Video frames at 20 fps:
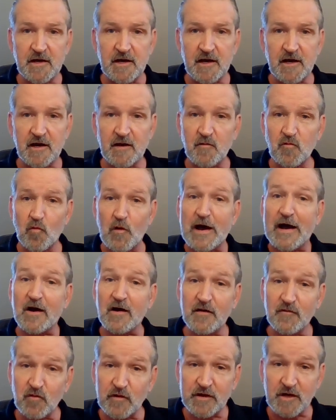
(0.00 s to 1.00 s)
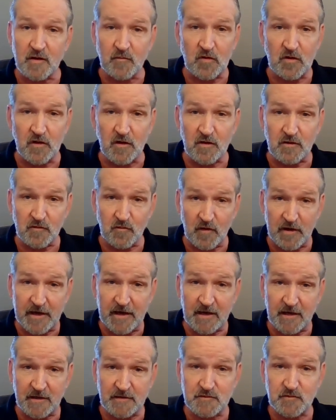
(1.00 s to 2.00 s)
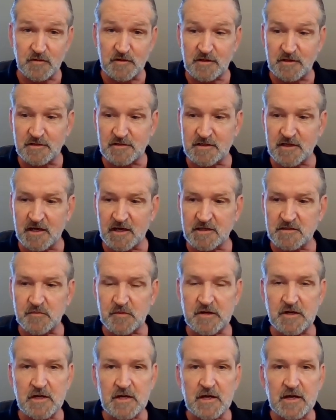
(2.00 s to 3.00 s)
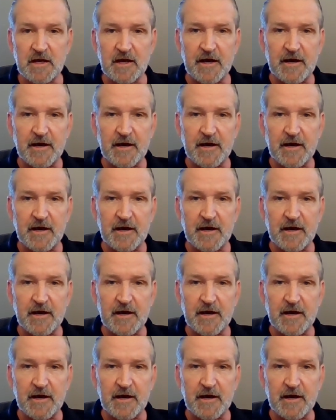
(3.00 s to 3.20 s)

Wow, have we come a long ways with these things? But